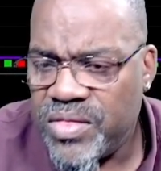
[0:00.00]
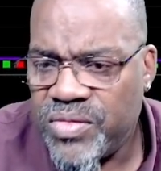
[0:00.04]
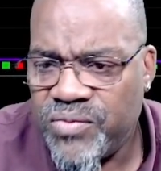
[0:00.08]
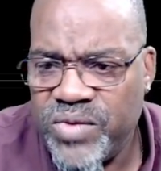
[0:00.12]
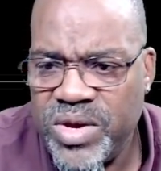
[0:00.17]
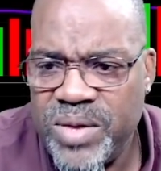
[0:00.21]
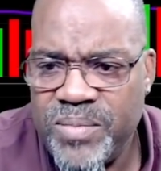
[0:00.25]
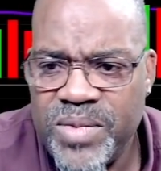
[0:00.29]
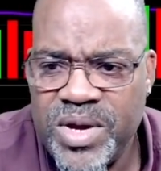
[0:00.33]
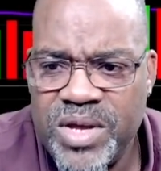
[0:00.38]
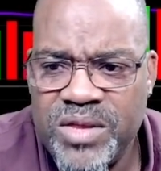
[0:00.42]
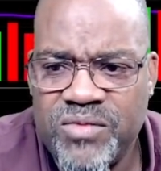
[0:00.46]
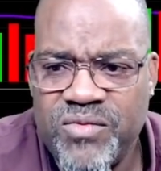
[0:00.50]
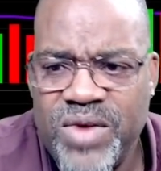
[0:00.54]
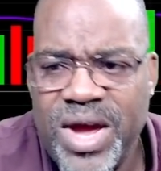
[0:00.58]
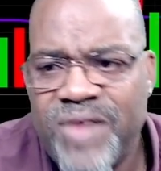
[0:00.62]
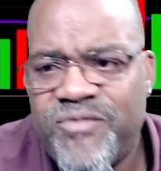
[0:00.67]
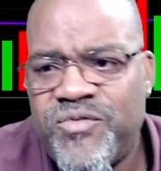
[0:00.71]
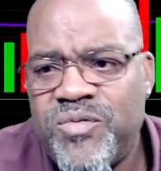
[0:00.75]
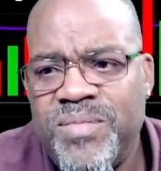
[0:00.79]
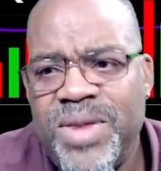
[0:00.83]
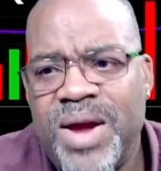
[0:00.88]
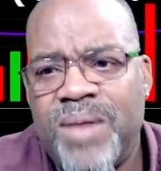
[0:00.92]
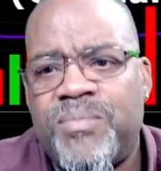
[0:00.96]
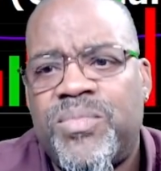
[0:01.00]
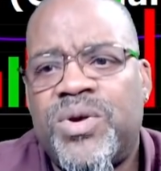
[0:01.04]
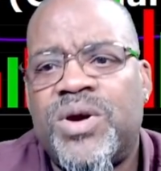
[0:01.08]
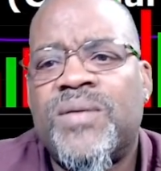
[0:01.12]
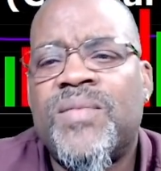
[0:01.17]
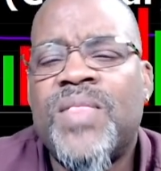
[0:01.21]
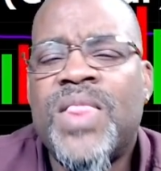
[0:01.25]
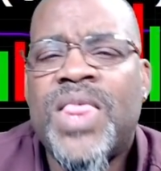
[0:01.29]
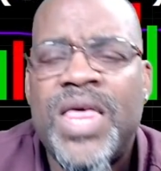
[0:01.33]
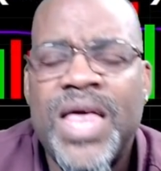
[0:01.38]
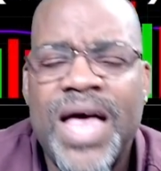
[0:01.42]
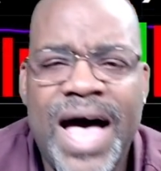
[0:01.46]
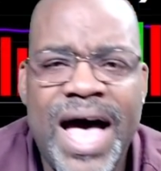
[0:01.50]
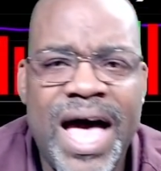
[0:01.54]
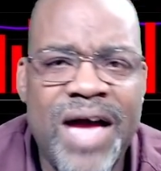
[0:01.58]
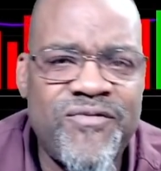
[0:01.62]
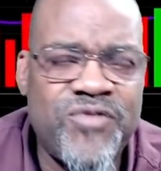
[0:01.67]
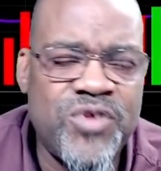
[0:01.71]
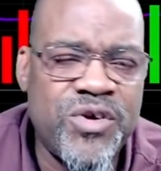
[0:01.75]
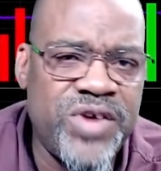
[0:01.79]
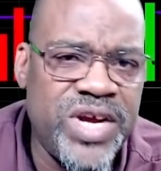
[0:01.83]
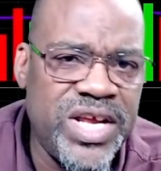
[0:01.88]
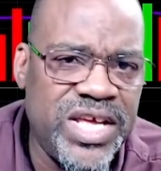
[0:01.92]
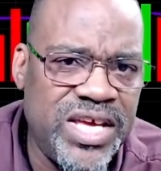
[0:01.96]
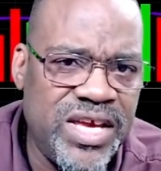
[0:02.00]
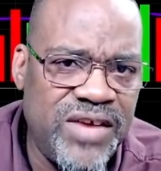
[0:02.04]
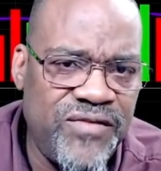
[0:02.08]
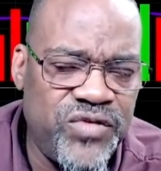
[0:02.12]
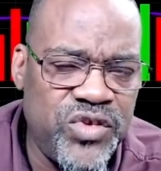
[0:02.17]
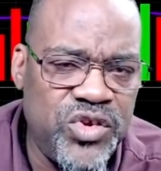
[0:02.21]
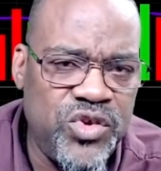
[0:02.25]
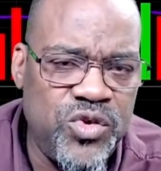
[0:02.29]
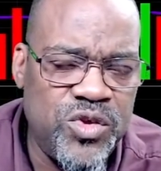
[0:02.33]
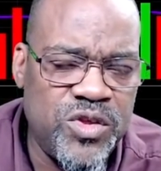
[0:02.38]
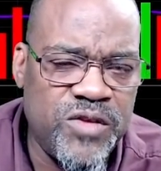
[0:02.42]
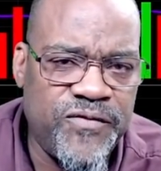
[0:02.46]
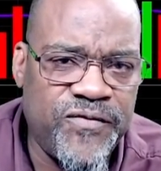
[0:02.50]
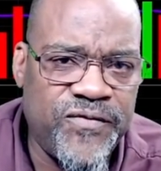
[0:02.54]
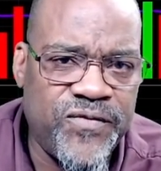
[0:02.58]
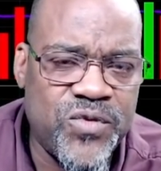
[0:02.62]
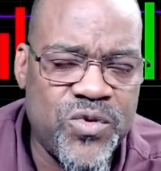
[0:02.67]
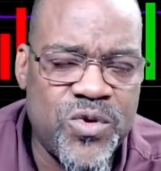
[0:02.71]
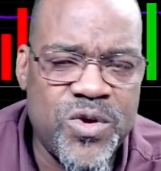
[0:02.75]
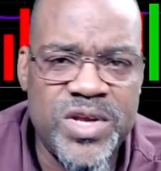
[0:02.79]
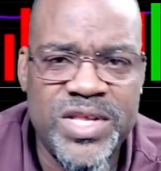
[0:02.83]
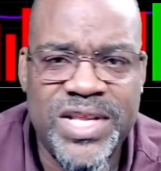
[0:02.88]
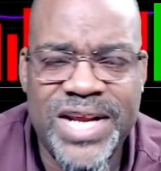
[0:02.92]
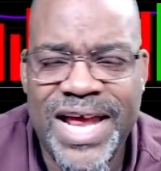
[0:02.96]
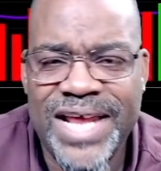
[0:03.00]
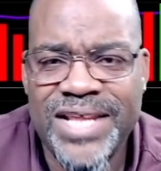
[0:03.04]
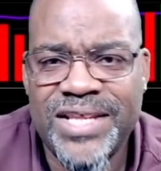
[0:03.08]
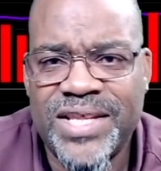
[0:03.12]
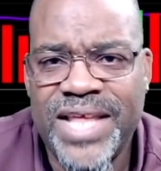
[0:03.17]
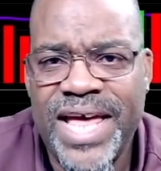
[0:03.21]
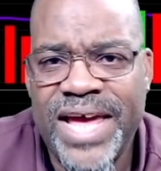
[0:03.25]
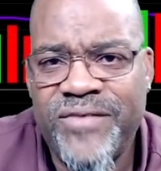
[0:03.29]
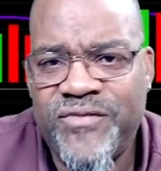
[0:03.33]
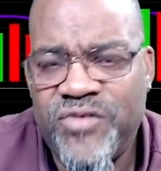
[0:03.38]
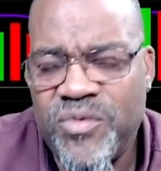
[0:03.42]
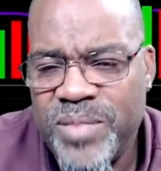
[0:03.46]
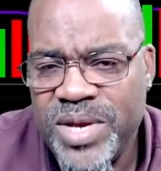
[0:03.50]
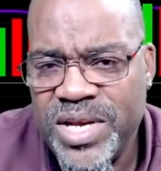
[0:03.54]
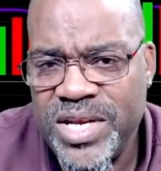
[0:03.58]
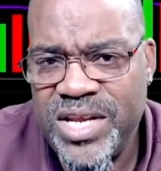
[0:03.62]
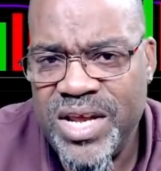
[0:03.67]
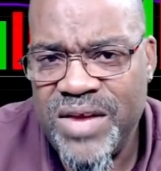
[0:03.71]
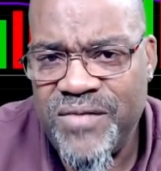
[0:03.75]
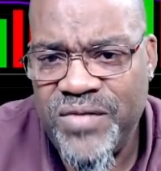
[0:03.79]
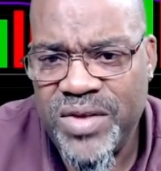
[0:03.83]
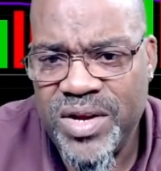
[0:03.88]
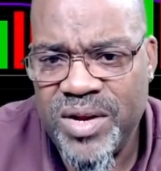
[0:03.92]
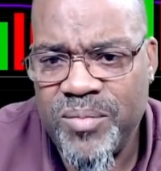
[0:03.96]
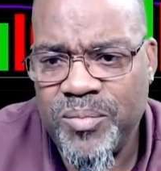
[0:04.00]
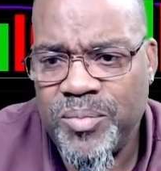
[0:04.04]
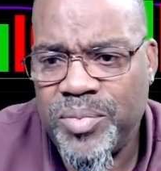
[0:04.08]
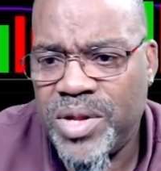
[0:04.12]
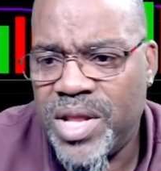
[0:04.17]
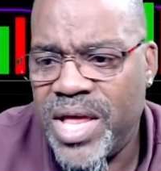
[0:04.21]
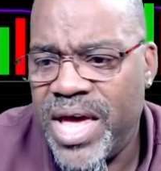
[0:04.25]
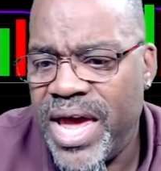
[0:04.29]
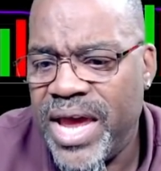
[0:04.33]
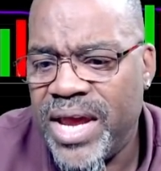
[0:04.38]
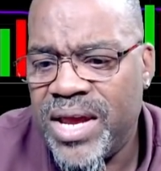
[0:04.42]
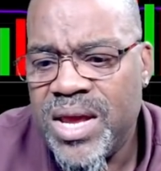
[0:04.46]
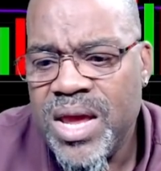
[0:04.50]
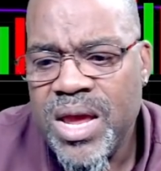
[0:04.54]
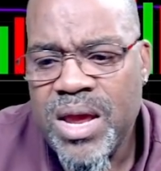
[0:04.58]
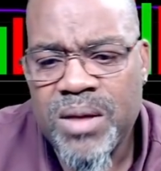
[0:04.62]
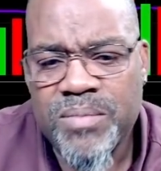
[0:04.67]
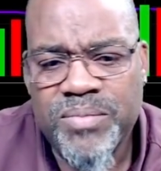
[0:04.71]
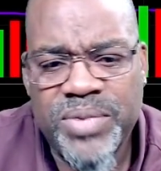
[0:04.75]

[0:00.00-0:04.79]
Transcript: Three month graph. Remember, I've already given you the four that I like from a dividend play,